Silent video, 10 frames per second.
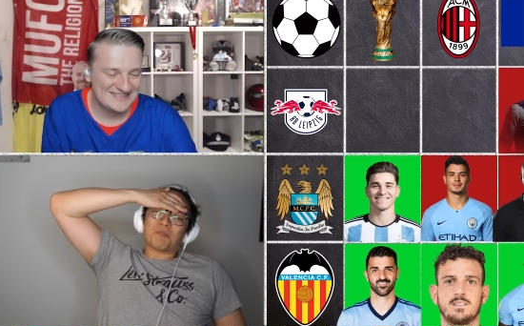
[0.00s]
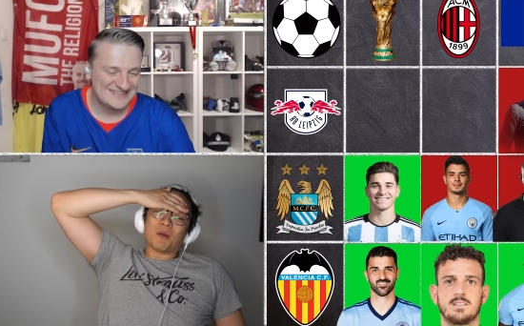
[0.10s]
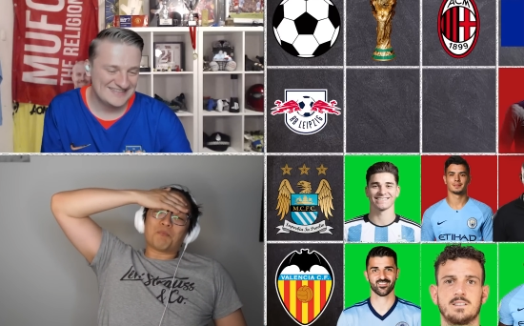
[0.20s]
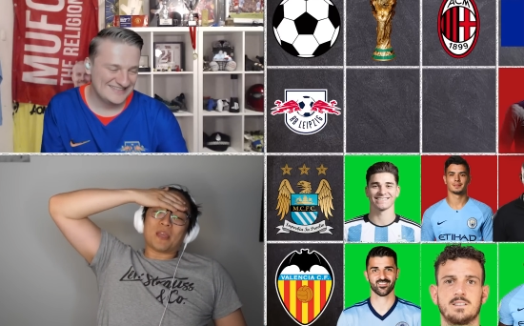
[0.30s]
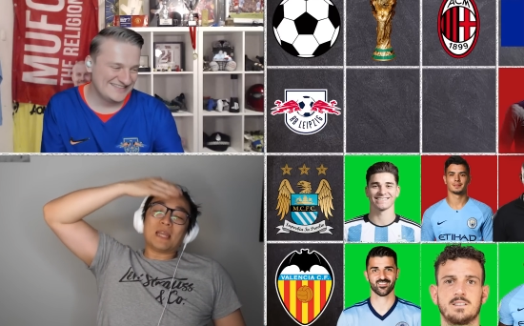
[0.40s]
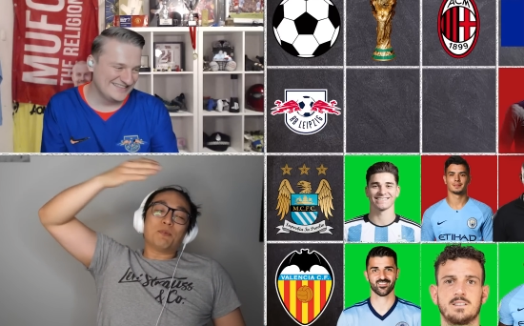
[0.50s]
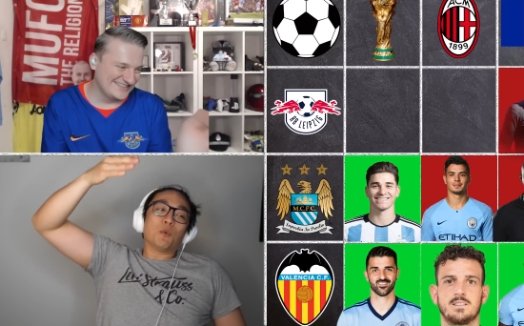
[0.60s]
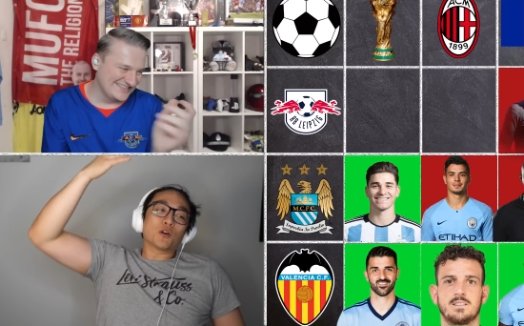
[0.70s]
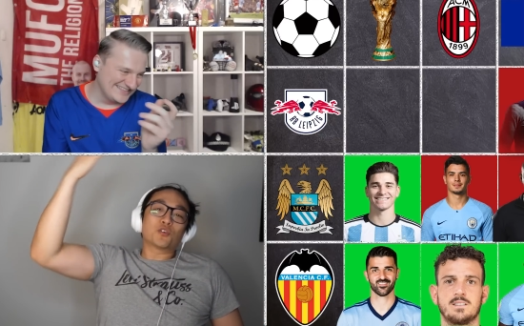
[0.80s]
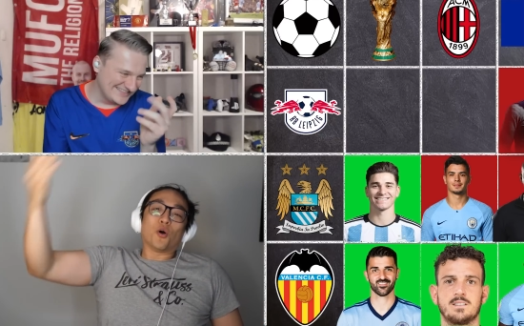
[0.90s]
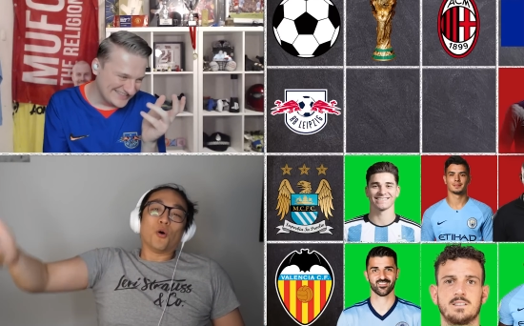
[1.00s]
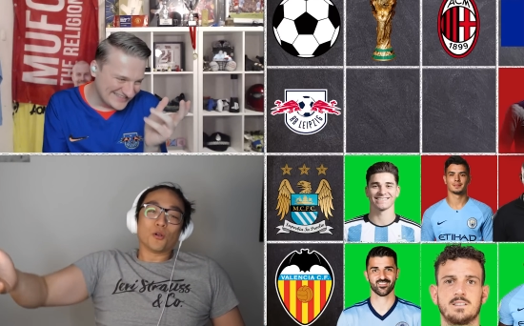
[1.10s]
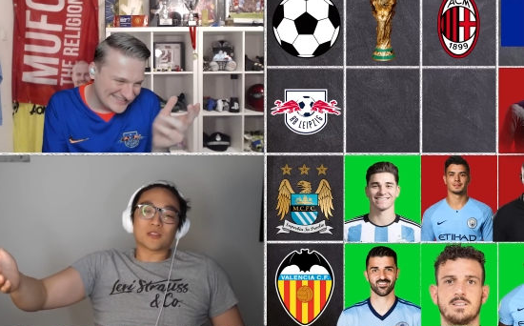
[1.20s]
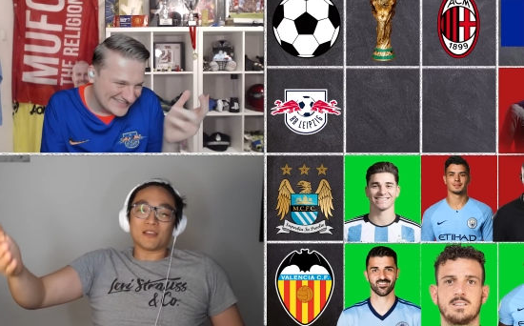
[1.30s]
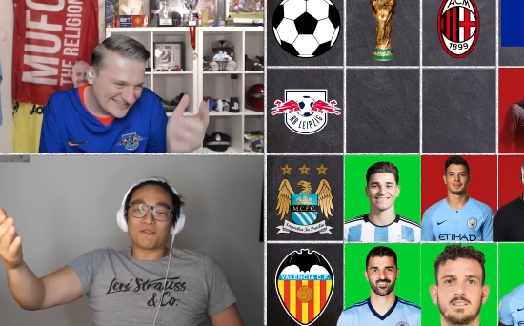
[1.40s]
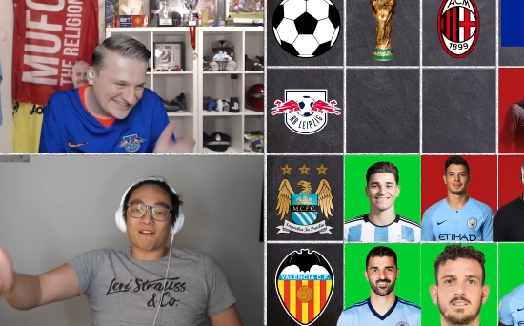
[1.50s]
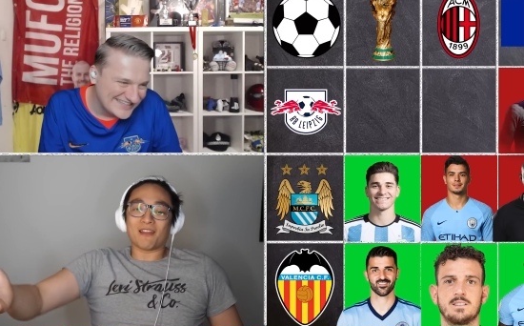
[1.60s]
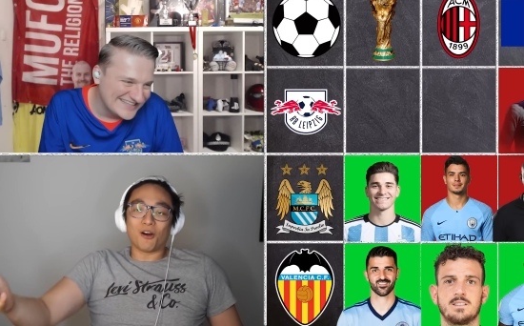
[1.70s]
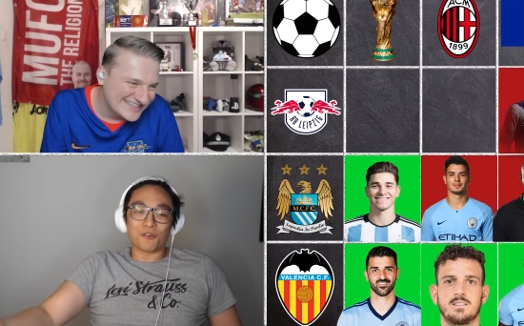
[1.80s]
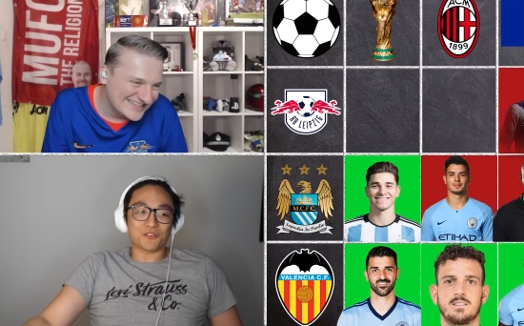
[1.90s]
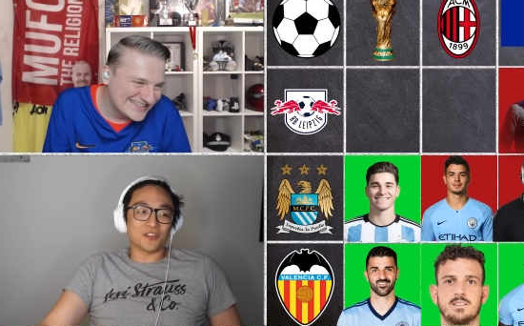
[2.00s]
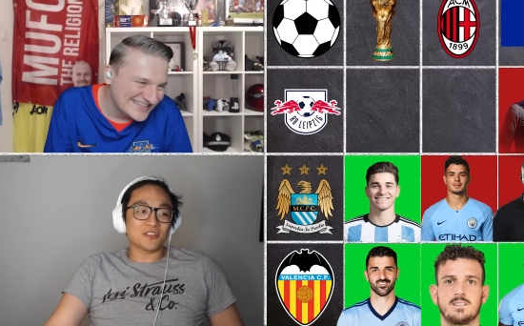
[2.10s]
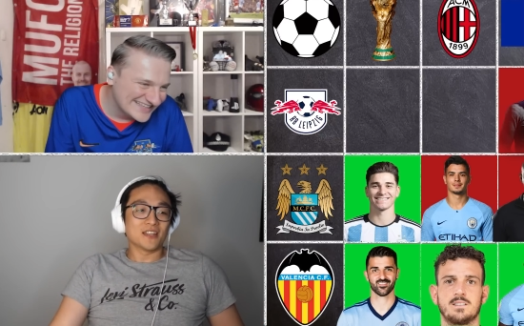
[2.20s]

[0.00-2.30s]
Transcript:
Speaker 1: people were called it very often.